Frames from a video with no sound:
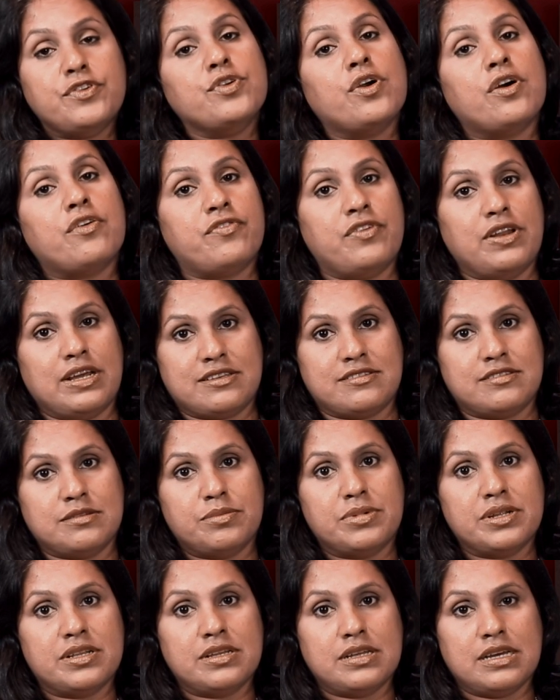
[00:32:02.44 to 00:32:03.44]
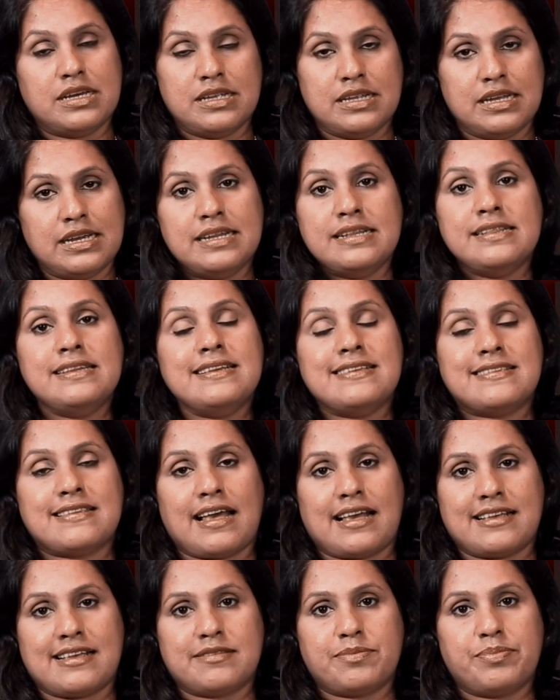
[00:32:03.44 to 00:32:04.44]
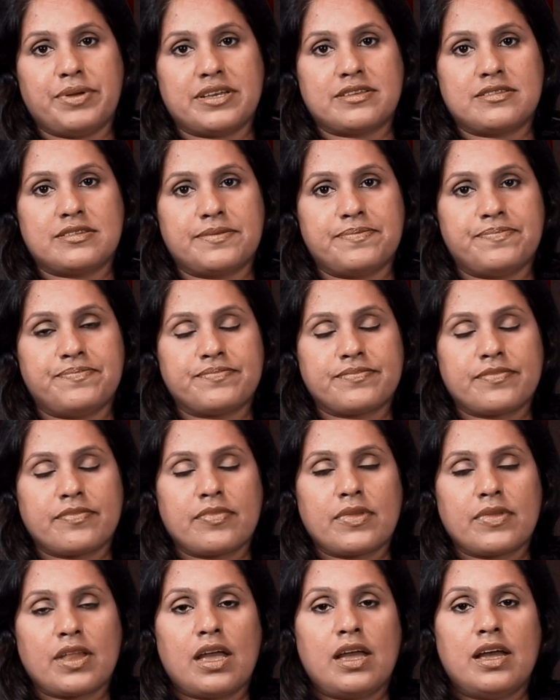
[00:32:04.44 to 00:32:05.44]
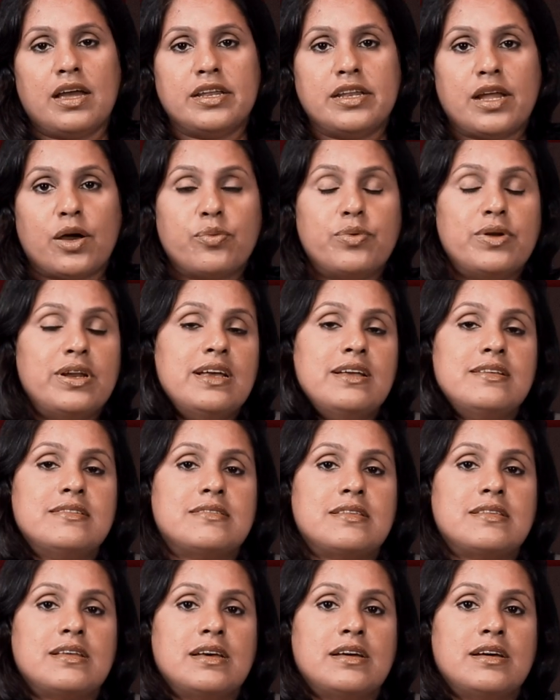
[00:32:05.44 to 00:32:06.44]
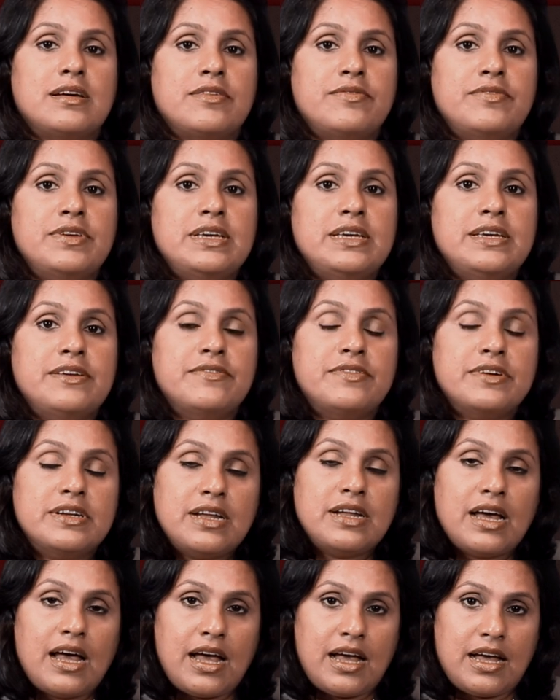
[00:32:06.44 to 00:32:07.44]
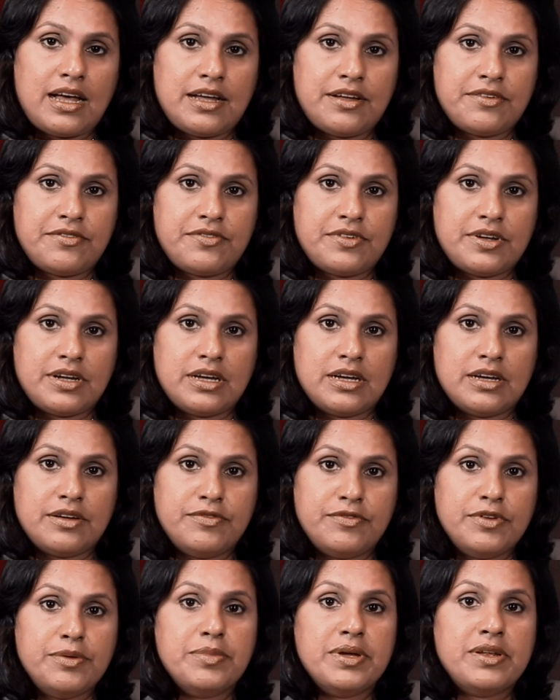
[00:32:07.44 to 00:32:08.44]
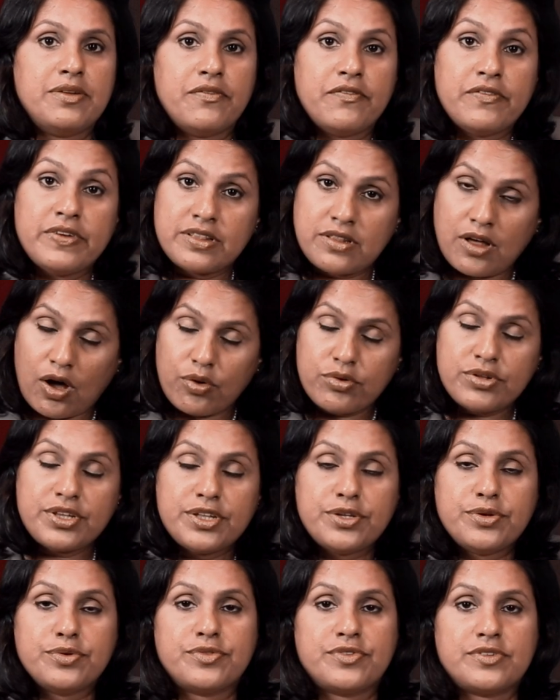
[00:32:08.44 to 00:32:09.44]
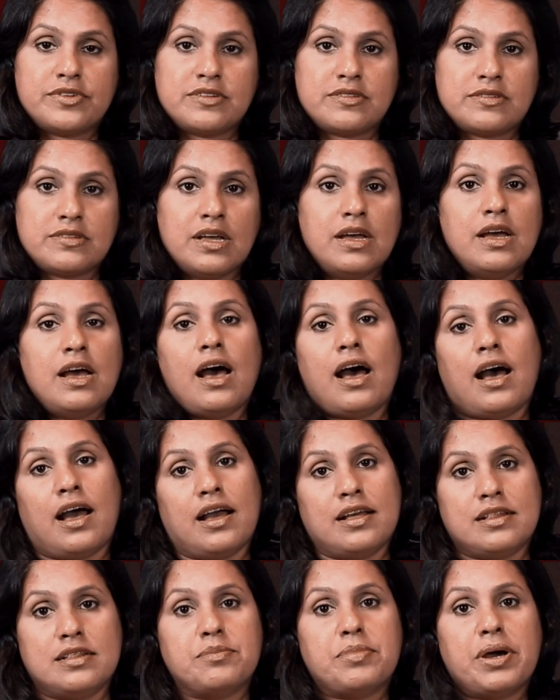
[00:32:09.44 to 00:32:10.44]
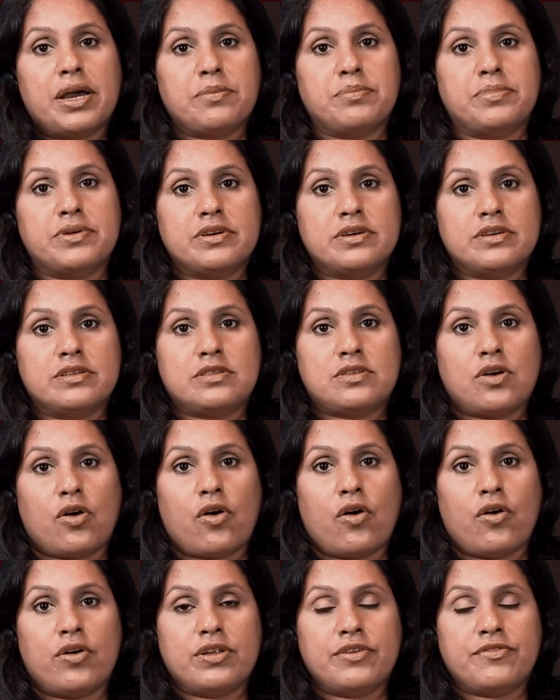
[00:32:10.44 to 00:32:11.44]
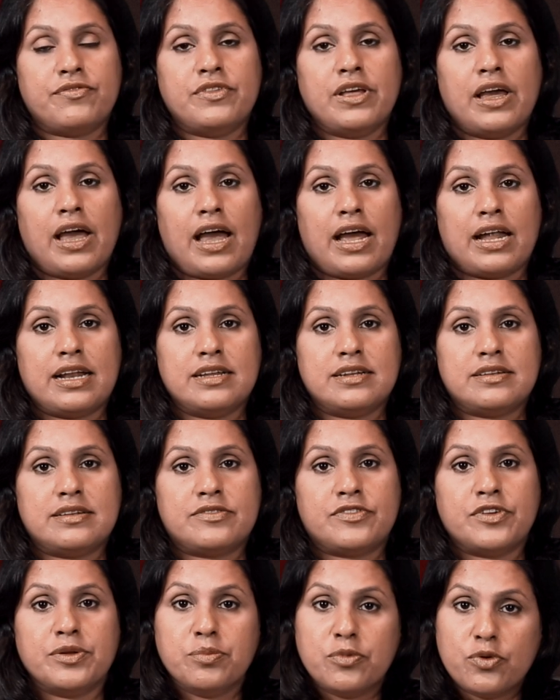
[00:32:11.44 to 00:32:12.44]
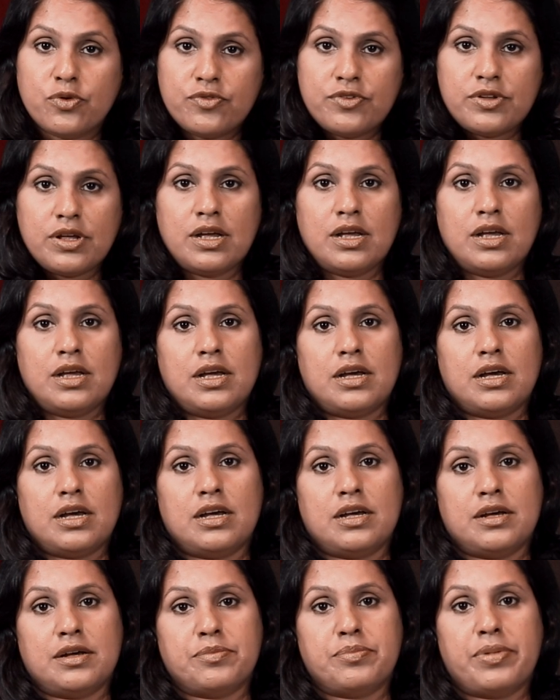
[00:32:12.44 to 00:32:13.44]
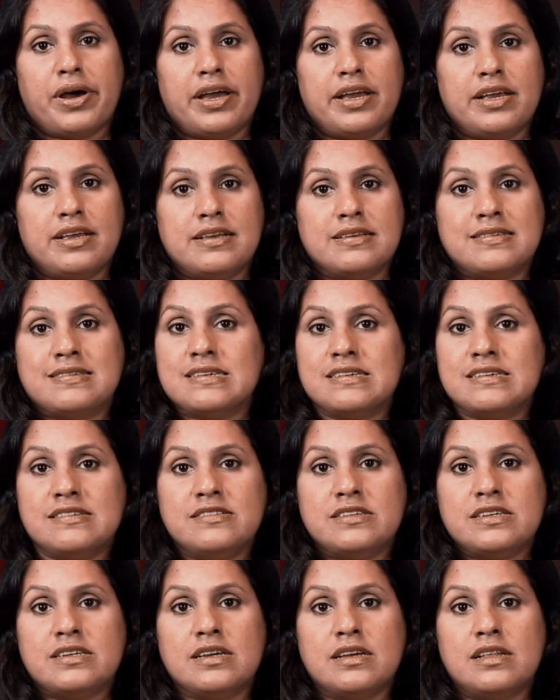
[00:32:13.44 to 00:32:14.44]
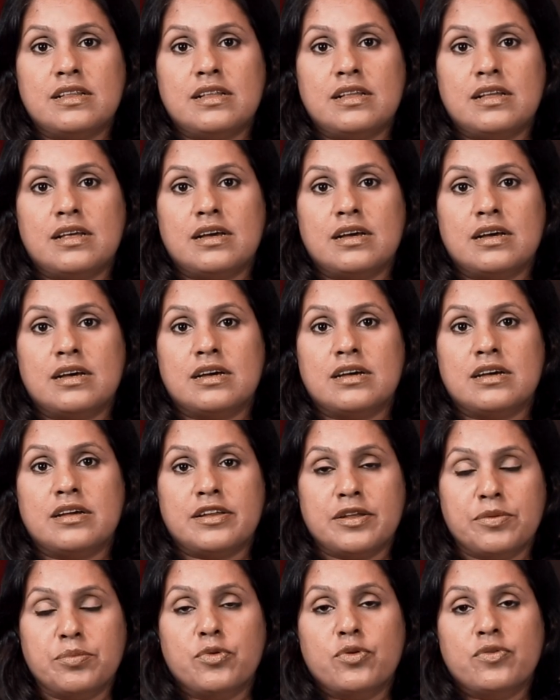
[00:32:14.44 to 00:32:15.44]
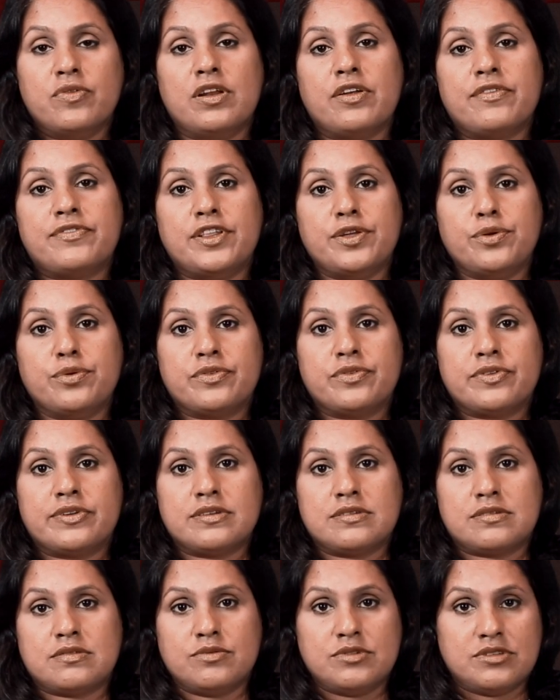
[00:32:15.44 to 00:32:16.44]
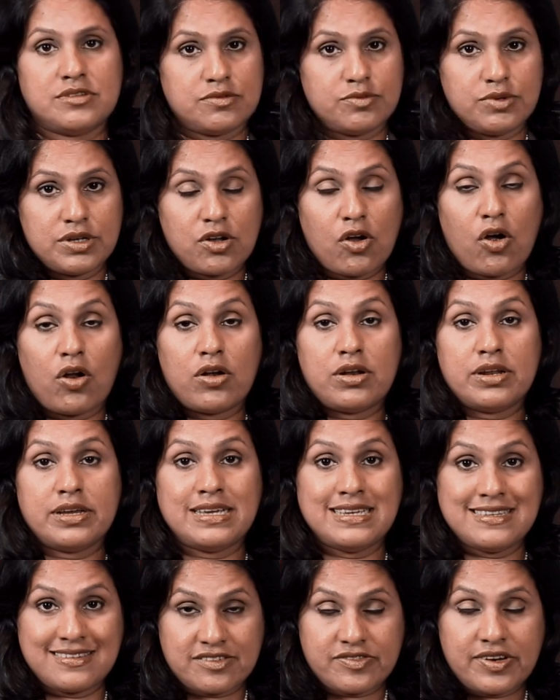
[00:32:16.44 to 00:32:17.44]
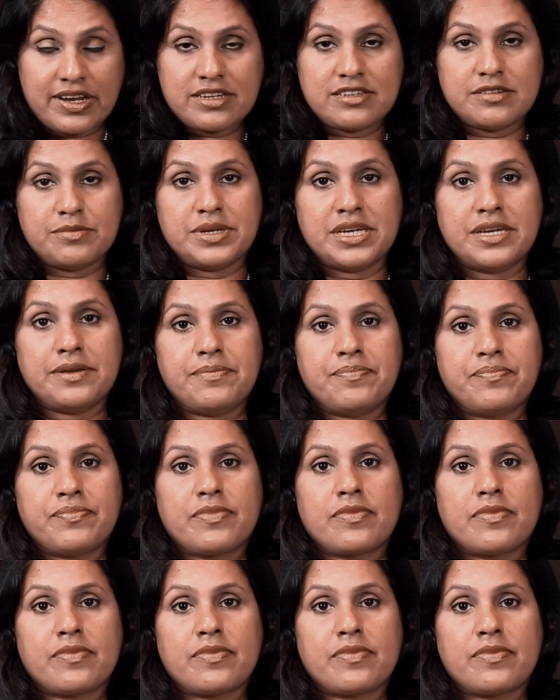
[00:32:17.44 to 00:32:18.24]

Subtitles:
you are flexible in these aspects. Nowadays, we even have women without the uterus, either by birth or if they had it removed by surgical removal of the uterus, which we call hysterectomy.